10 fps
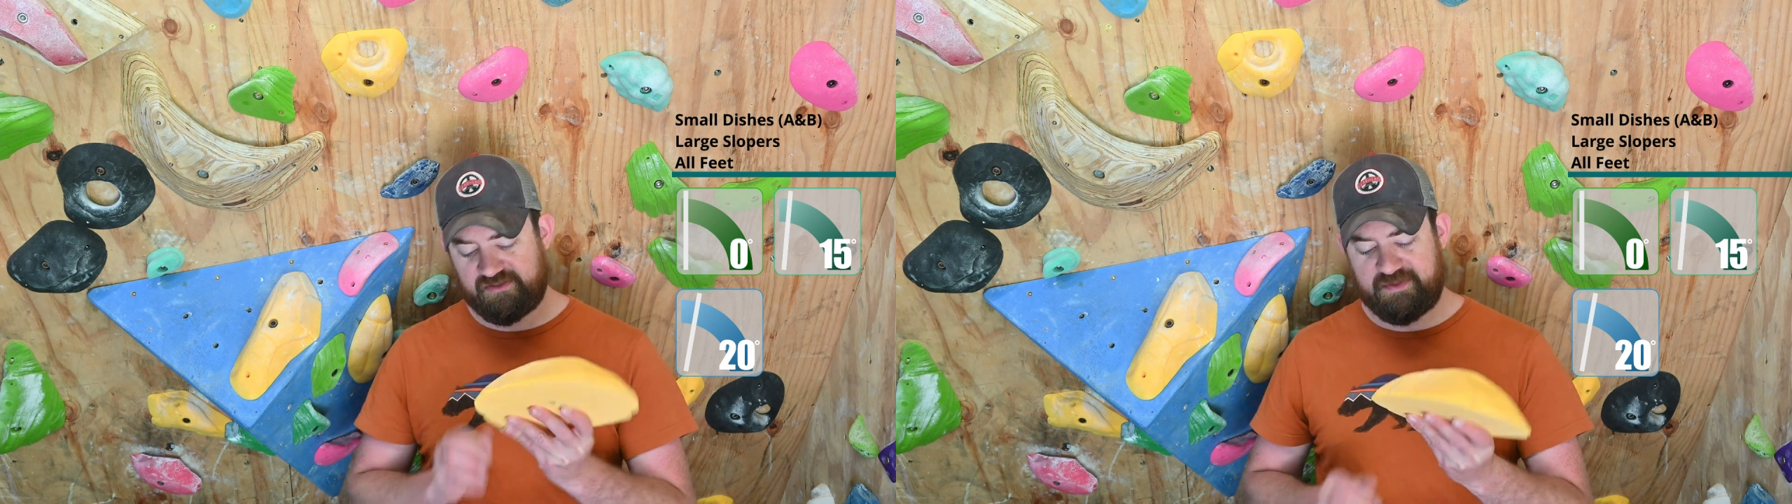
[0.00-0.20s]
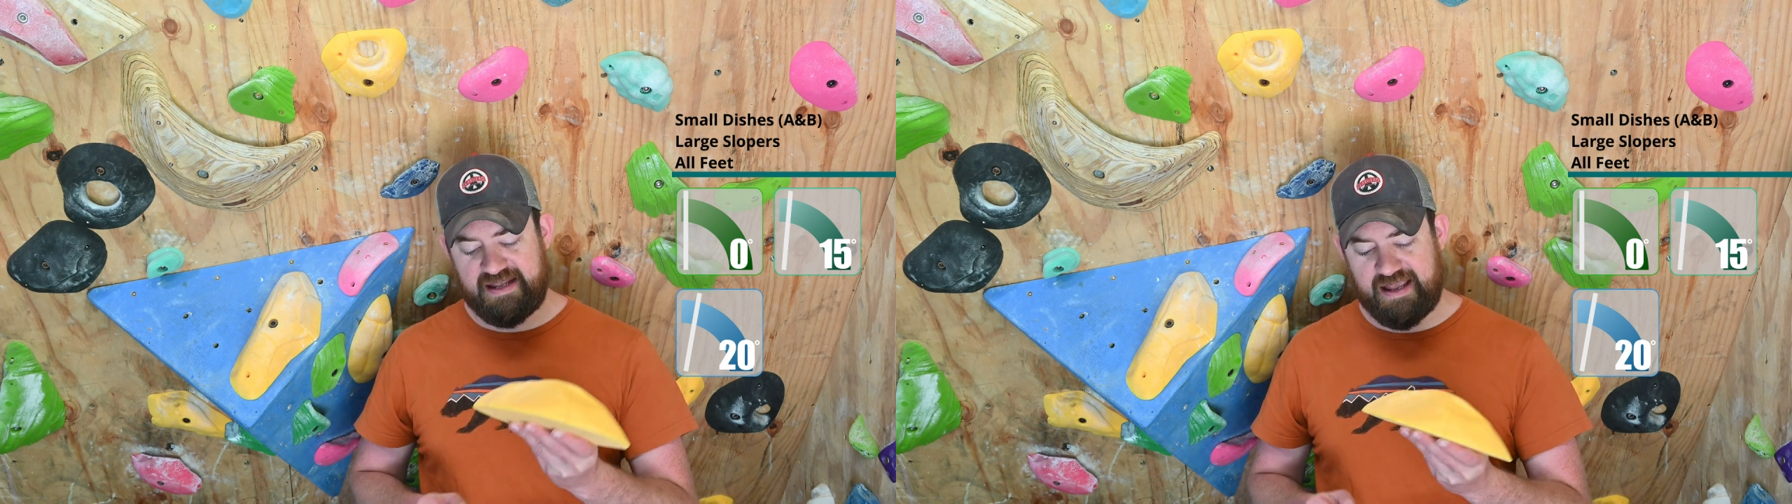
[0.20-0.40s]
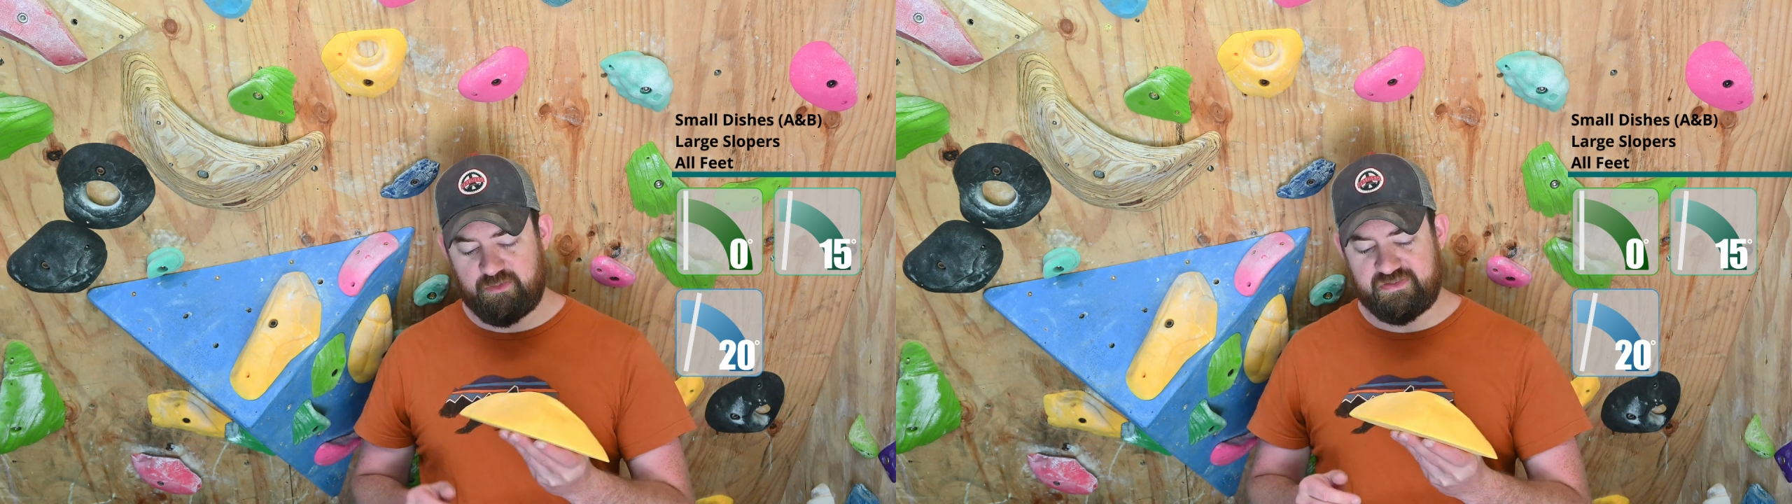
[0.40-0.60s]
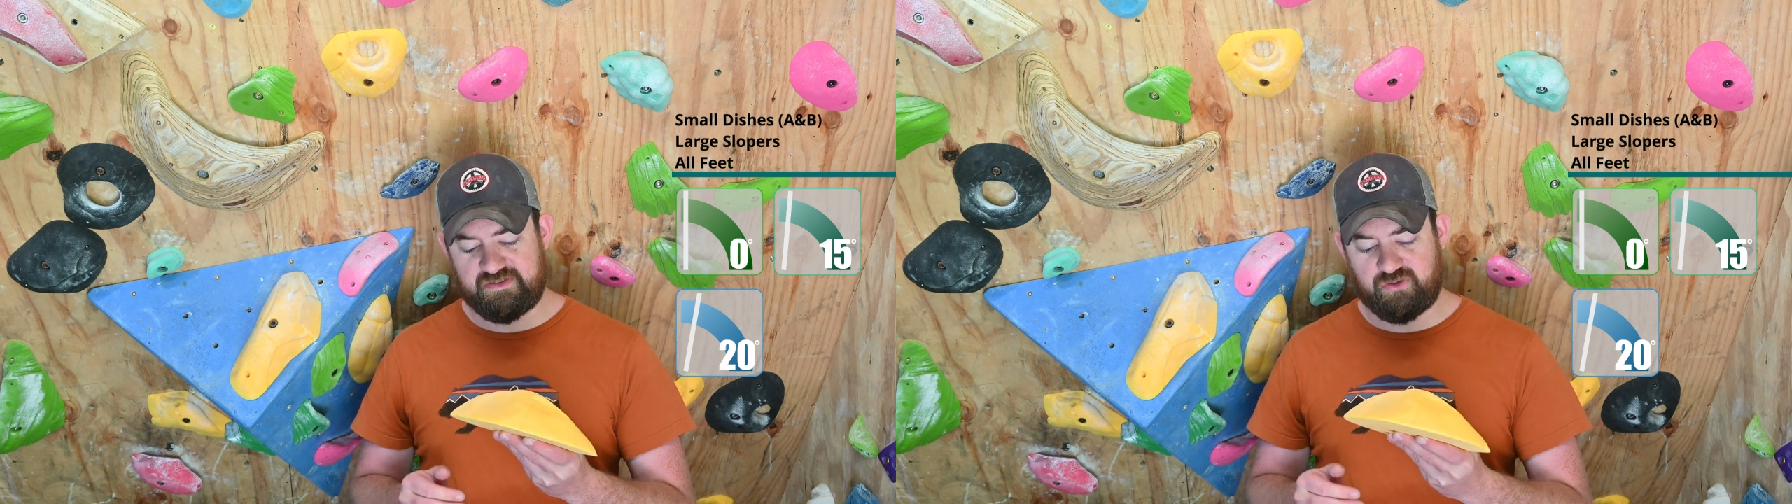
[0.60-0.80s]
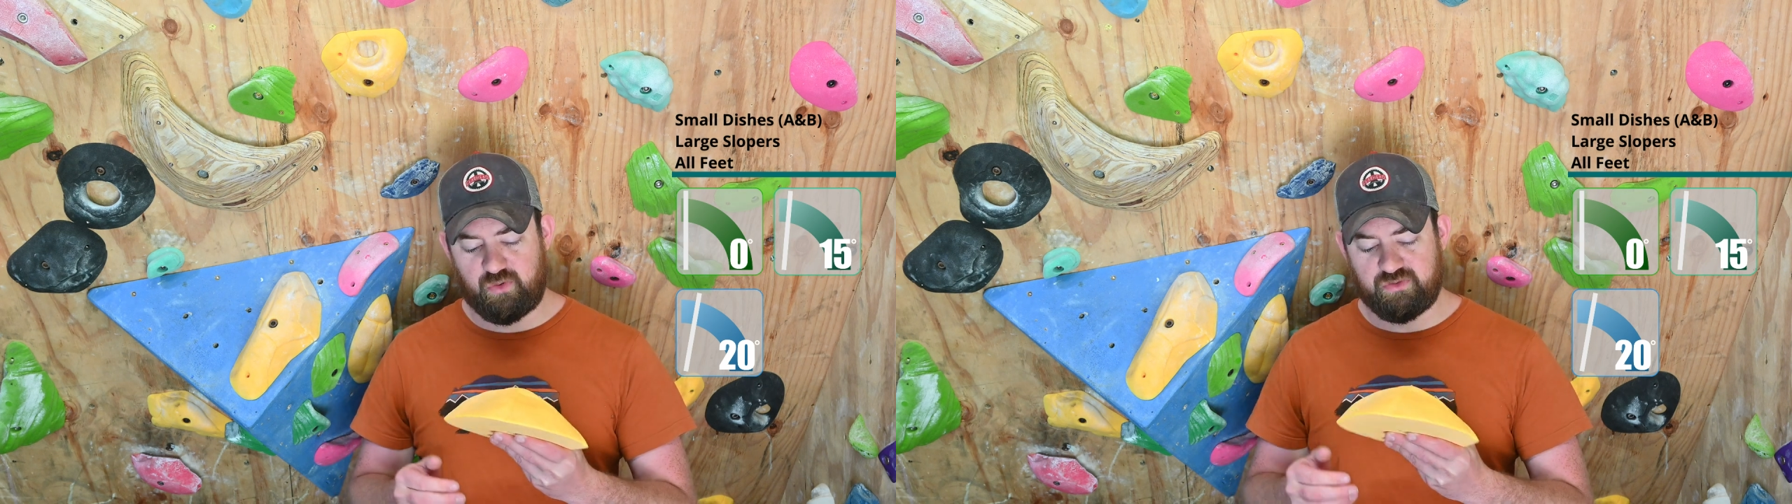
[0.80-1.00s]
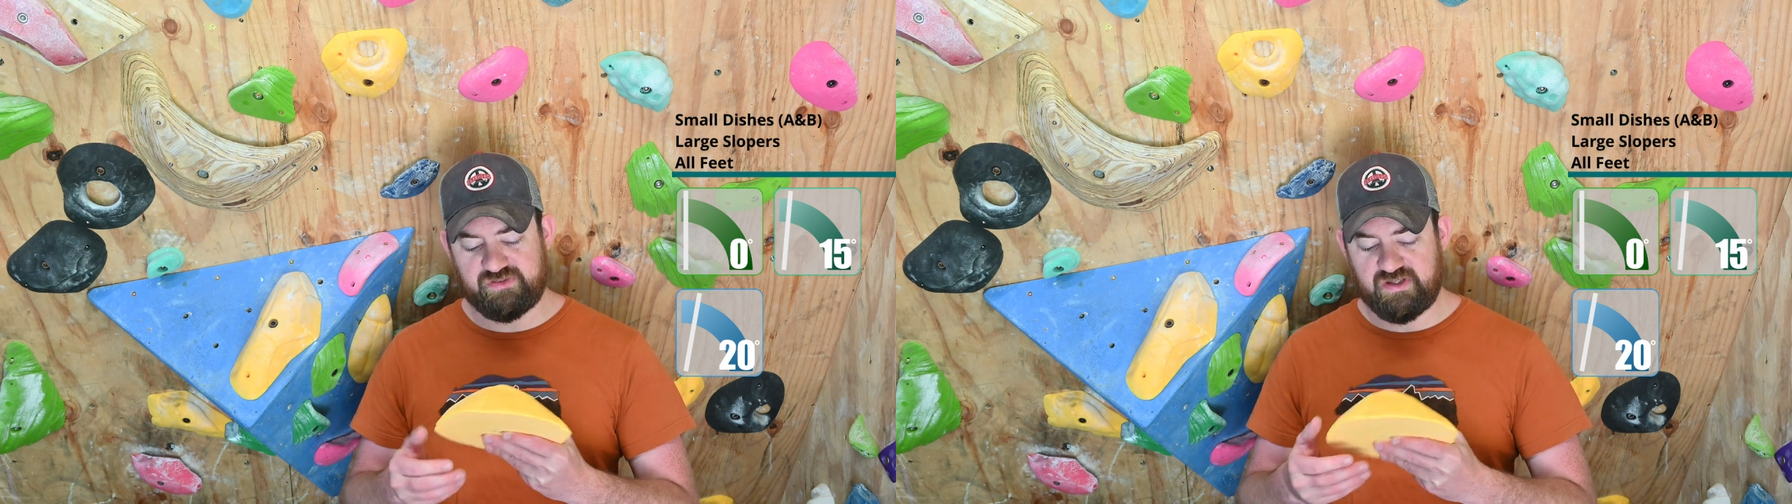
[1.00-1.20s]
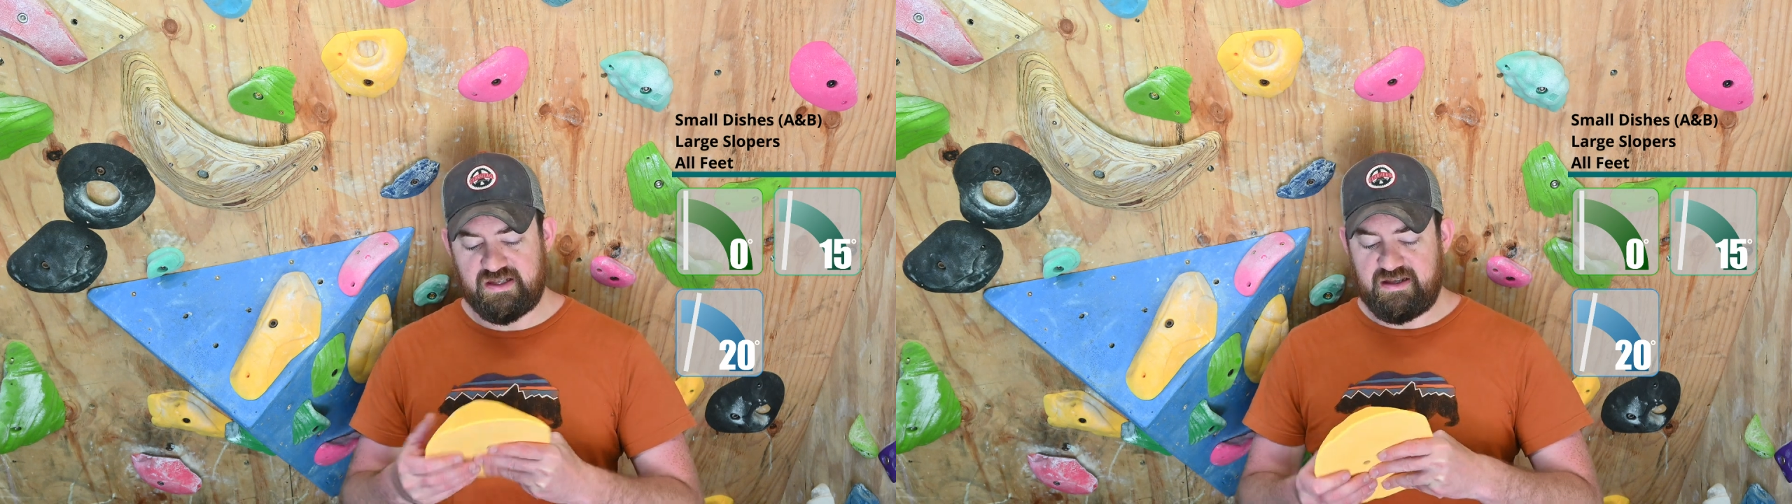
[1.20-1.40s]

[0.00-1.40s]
to be had with these holds.